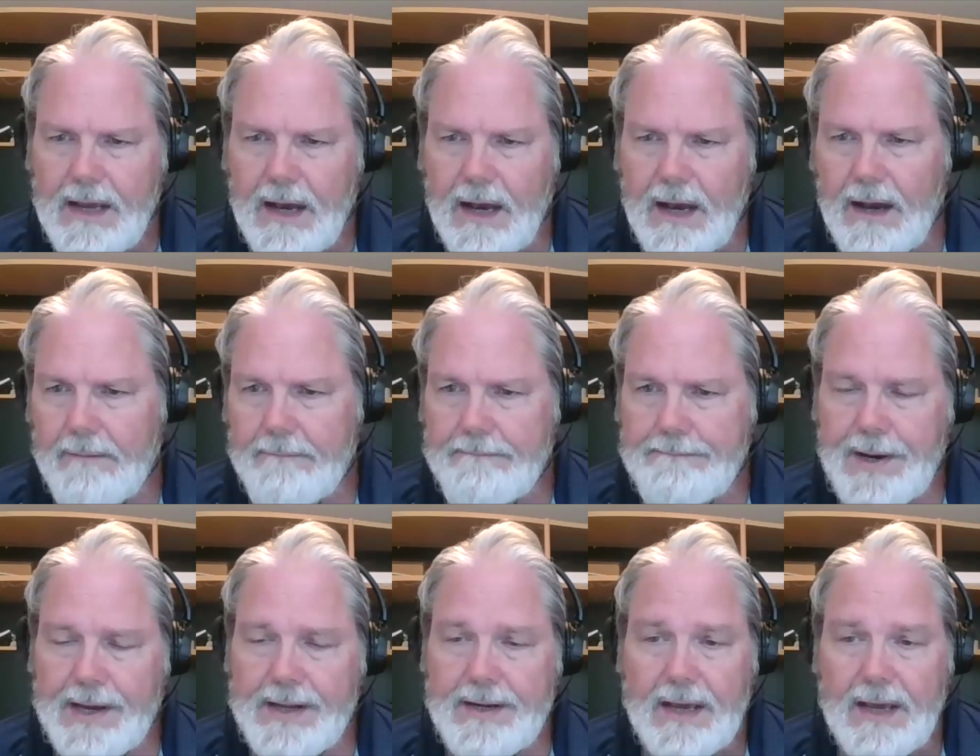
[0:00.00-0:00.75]

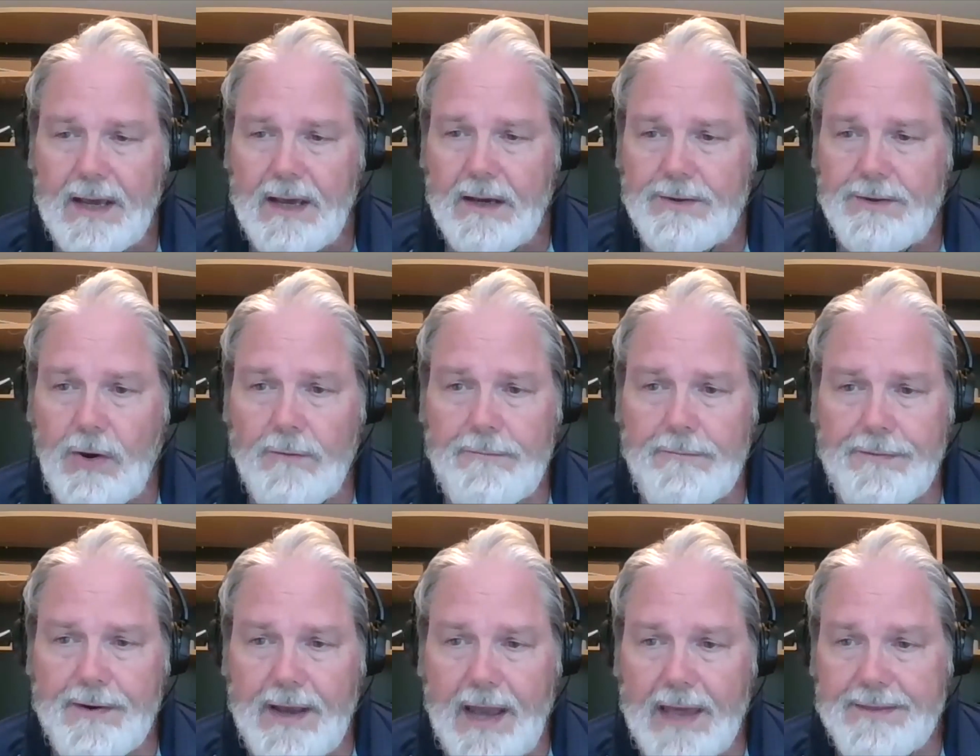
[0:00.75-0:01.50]
But don't
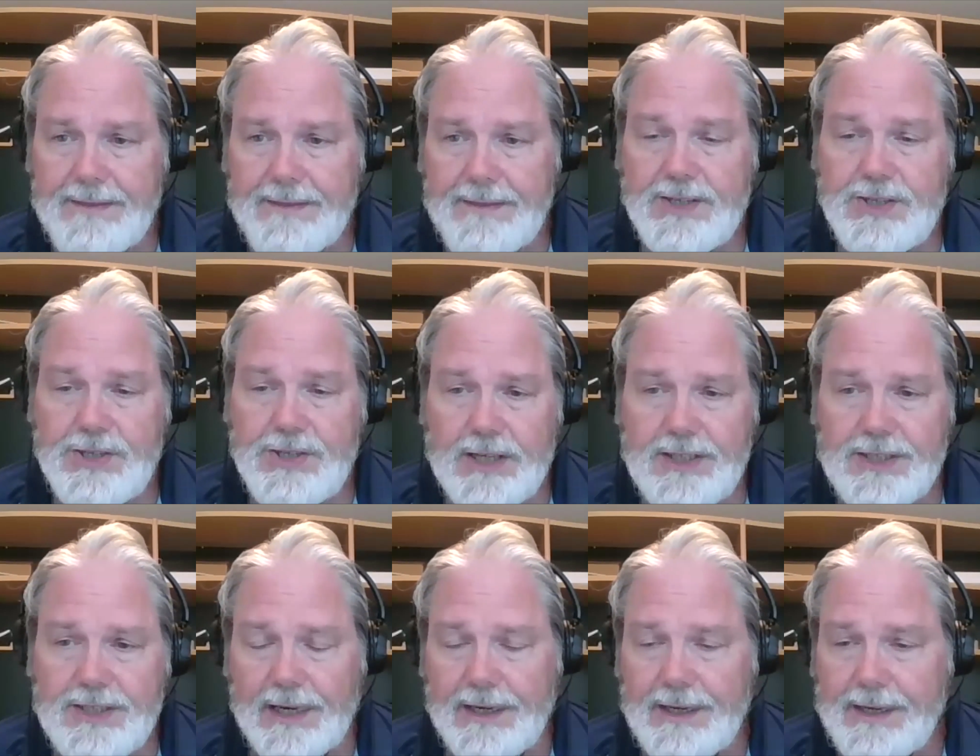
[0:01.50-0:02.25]
forget that
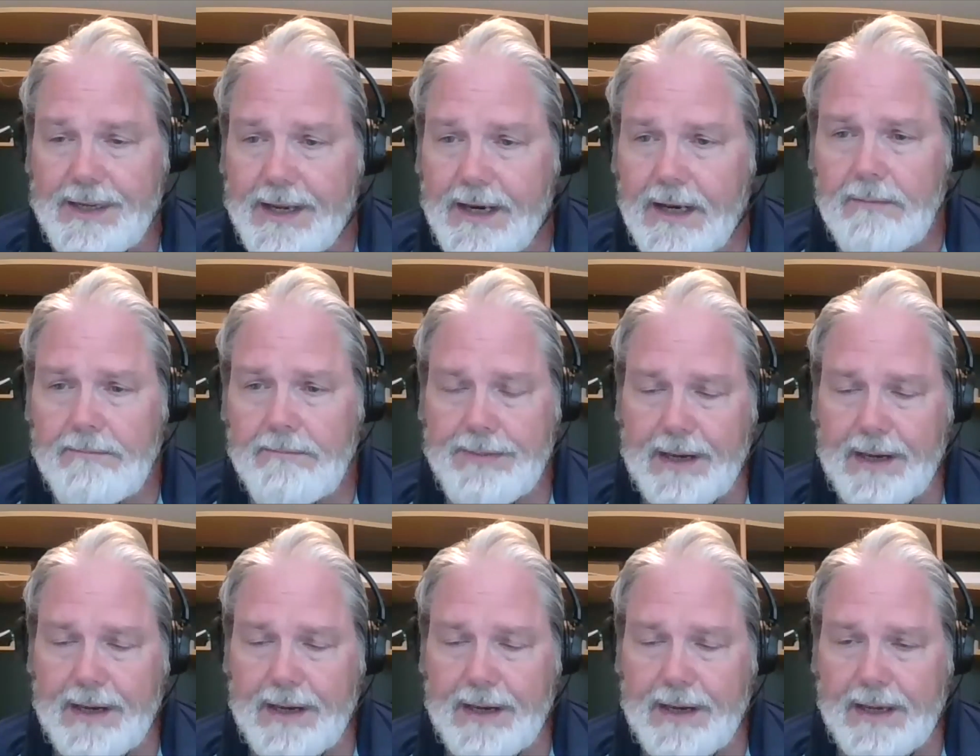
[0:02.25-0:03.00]
just a little
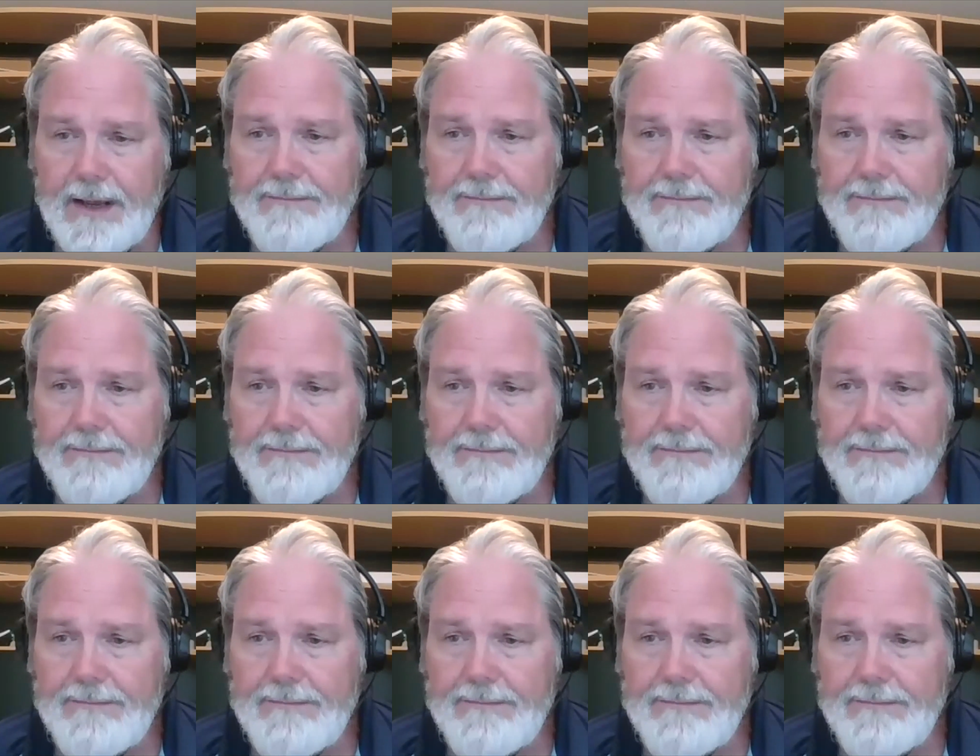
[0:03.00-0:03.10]
bit